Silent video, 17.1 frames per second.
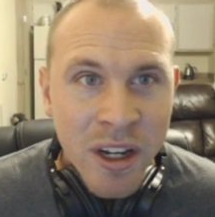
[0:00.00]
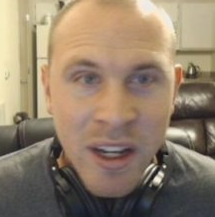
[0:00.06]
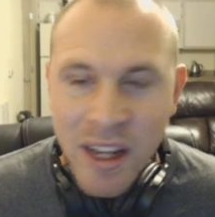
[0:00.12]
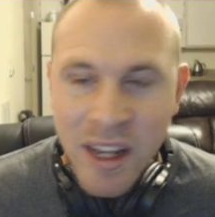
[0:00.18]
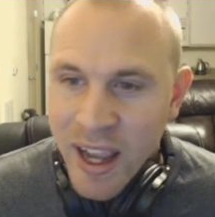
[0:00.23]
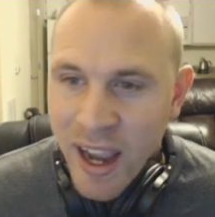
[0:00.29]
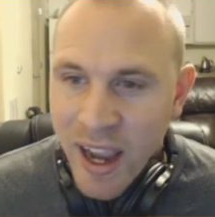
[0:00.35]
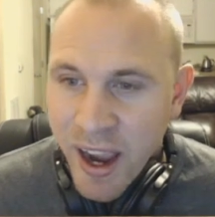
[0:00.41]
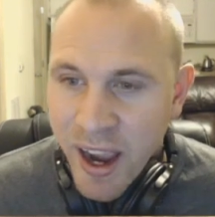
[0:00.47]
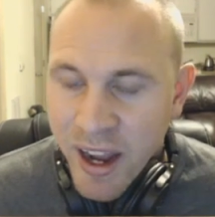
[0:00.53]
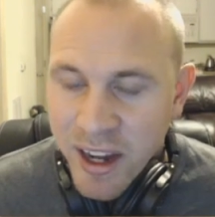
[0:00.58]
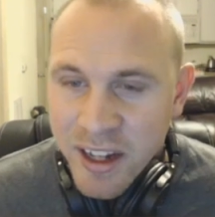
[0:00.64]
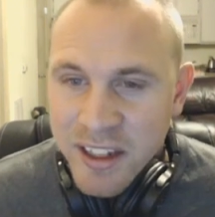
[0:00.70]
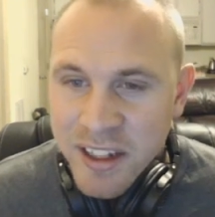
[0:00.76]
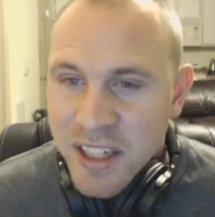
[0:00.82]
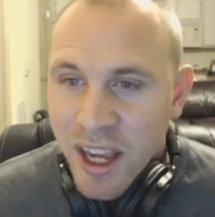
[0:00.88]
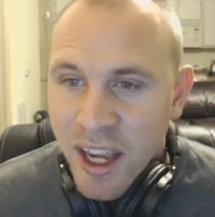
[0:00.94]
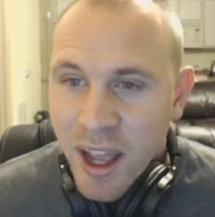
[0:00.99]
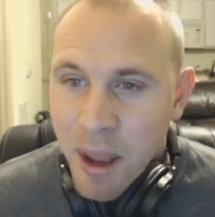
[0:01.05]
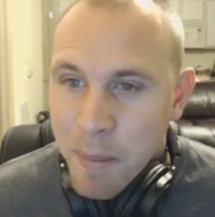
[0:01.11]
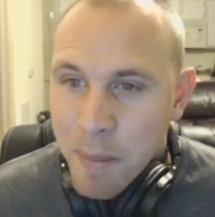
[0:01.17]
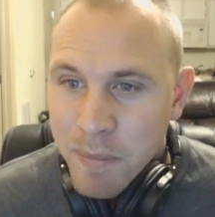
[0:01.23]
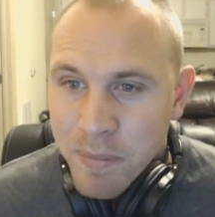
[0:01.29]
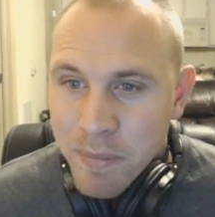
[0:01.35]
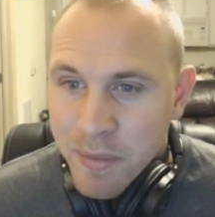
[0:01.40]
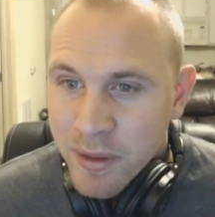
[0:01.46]
And
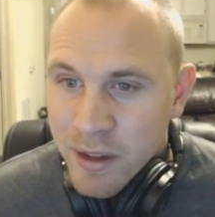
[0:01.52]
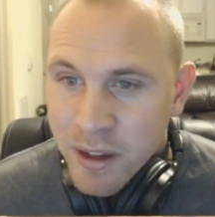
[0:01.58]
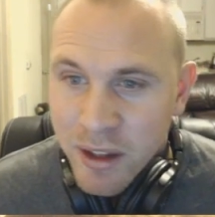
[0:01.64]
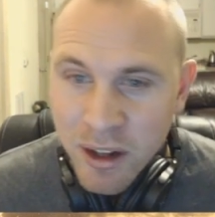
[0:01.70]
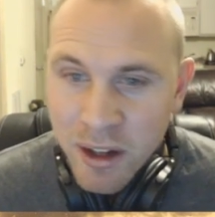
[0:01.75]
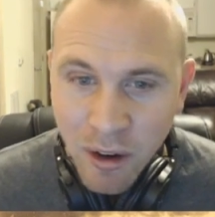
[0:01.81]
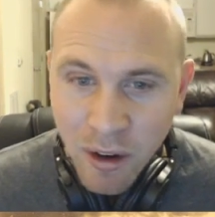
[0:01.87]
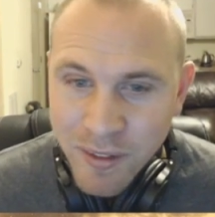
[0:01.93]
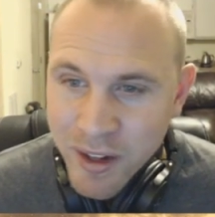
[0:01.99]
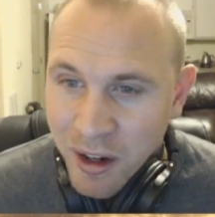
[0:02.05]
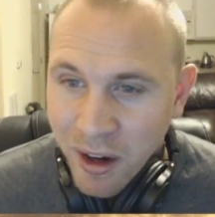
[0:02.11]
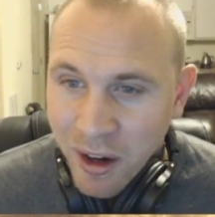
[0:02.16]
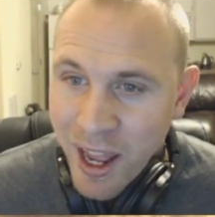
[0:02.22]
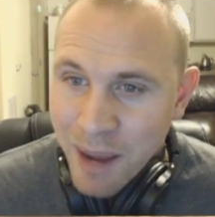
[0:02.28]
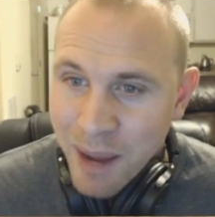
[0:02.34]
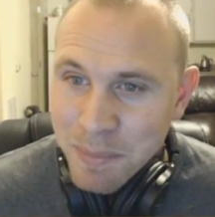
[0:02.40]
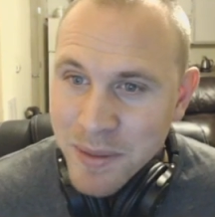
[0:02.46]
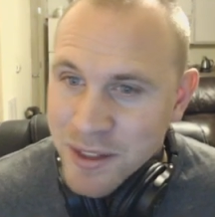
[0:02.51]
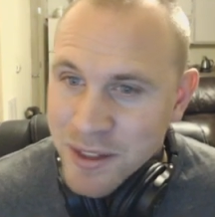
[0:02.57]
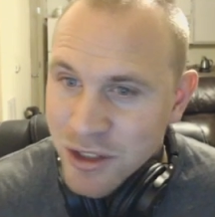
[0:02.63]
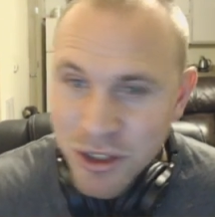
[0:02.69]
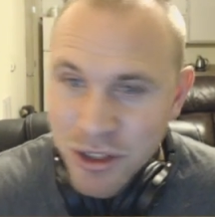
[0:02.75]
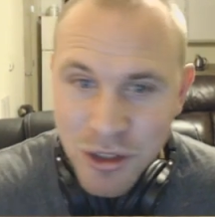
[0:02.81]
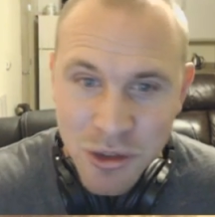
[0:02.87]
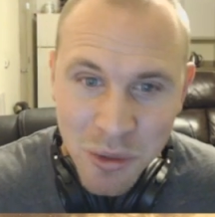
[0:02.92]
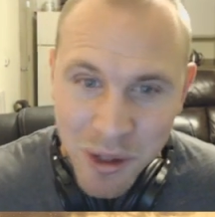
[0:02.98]
anytime an RVR happens,
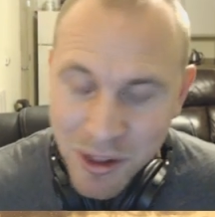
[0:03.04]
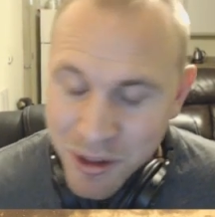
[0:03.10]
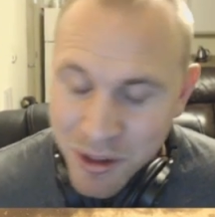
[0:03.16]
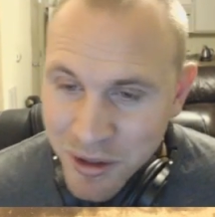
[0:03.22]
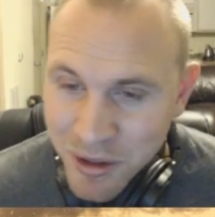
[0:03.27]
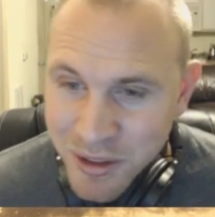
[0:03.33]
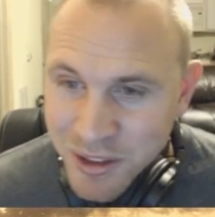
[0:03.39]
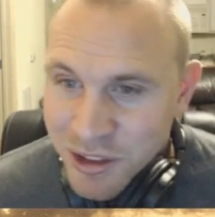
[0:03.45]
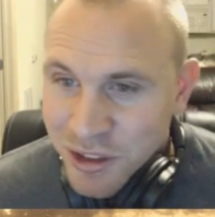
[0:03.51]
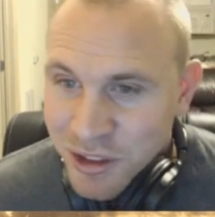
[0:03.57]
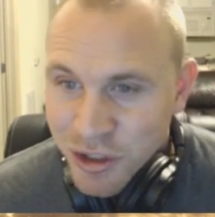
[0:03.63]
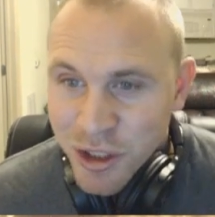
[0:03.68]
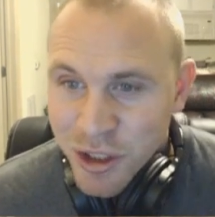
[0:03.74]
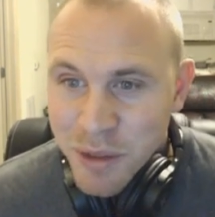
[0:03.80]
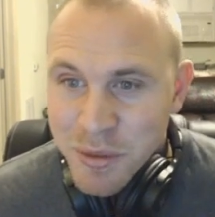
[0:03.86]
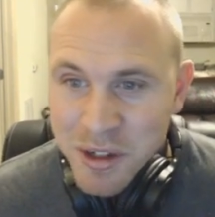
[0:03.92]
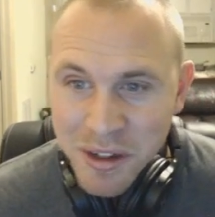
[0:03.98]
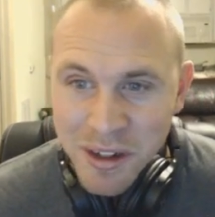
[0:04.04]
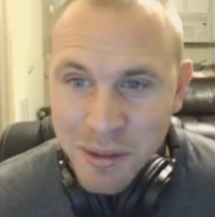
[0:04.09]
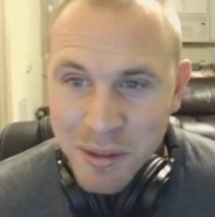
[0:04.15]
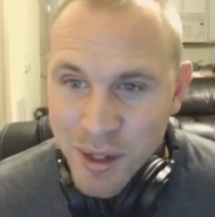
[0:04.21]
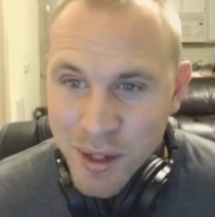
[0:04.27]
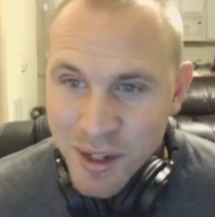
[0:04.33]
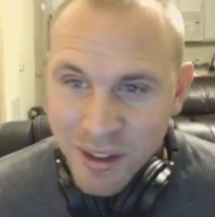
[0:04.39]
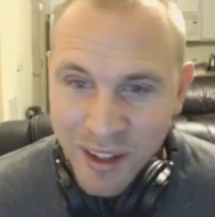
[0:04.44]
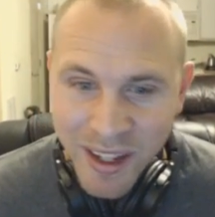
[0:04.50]
use one of those. Your troops are going to
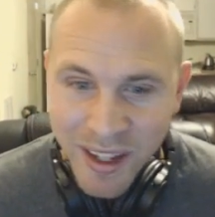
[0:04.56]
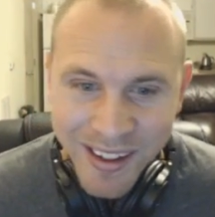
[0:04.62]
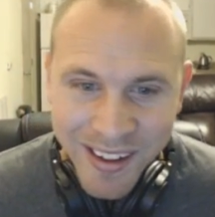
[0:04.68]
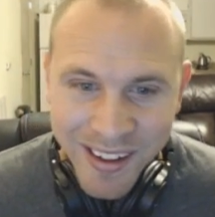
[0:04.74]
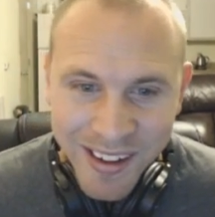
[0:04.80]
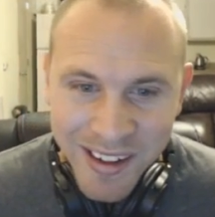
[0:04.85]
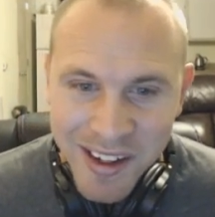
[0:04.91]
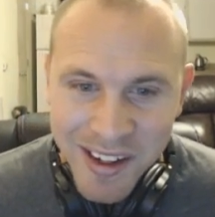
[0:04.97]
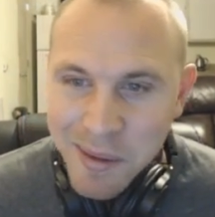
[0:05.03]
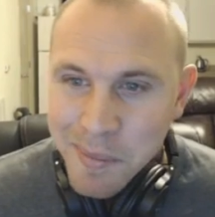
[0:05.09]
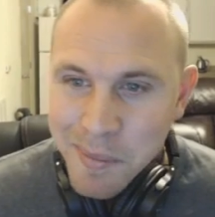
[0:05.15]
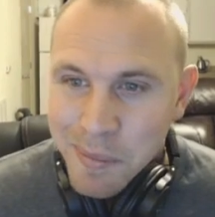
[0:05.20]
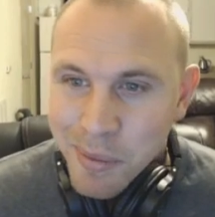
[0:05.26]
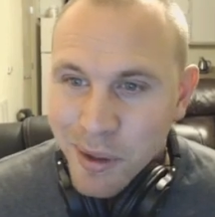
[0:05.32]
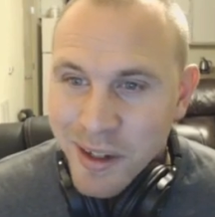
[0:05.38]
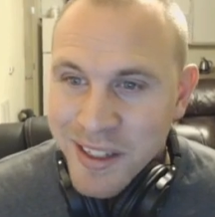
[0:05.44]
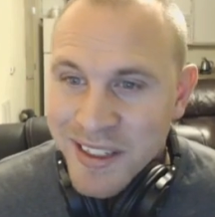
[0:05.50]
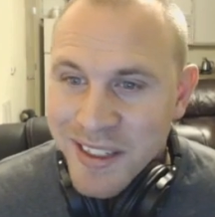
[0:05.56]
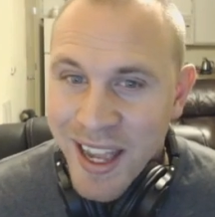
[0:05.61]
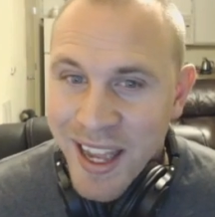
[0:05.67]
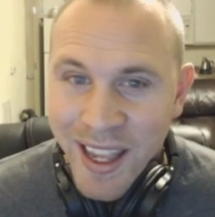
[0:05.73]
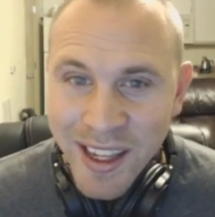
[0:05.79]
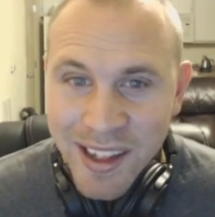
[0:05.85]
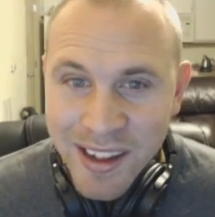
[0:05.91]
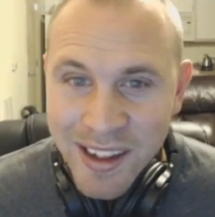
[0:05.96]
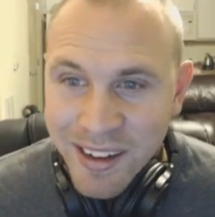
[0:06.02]
be like pretty
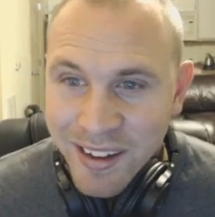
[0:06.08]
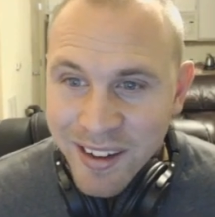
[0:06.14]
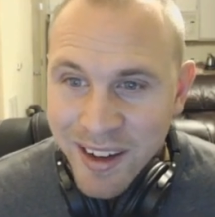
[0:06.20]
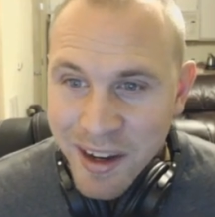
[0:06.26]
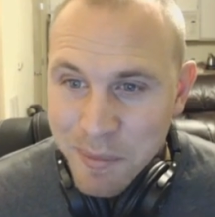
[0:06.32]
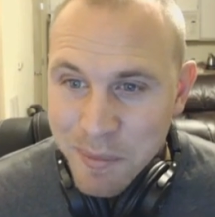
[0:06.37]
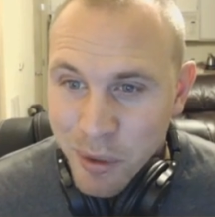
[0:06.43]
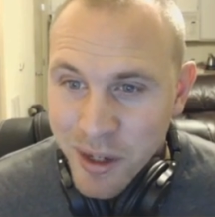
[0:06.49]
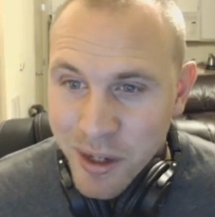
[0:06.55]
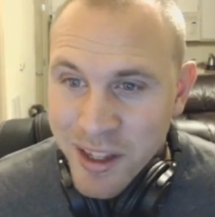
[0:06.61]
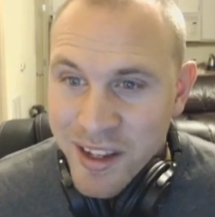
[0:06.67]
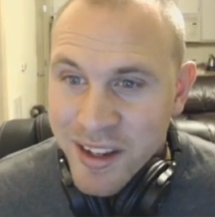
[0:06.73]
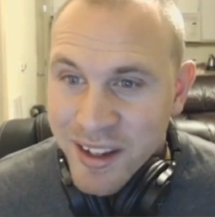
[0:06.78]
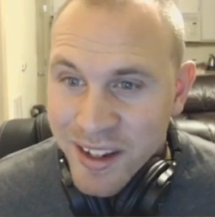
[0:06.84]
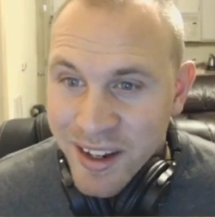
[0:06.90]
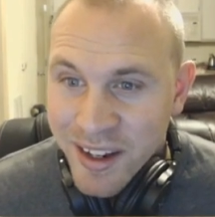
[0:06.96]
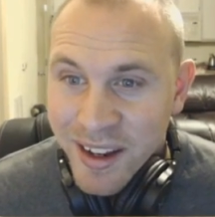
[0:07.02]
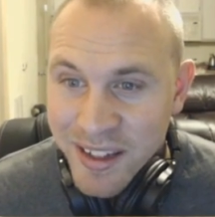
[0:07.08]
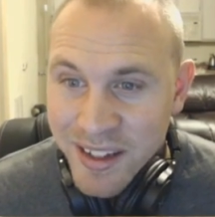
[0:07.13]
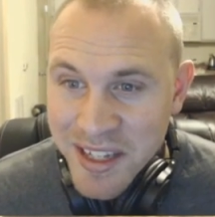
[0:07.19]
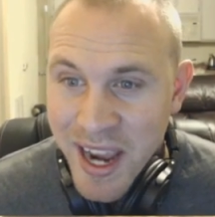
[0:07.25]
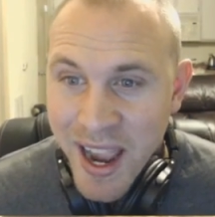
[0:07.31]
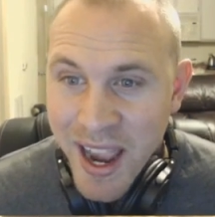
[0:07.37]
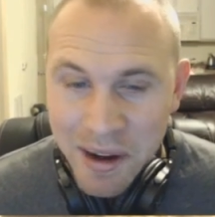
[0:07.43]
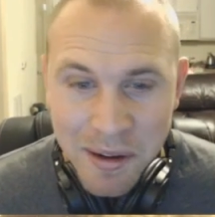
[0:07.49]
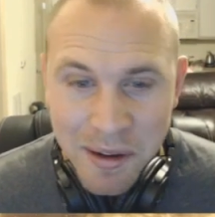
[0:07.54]
tanky and pretty attack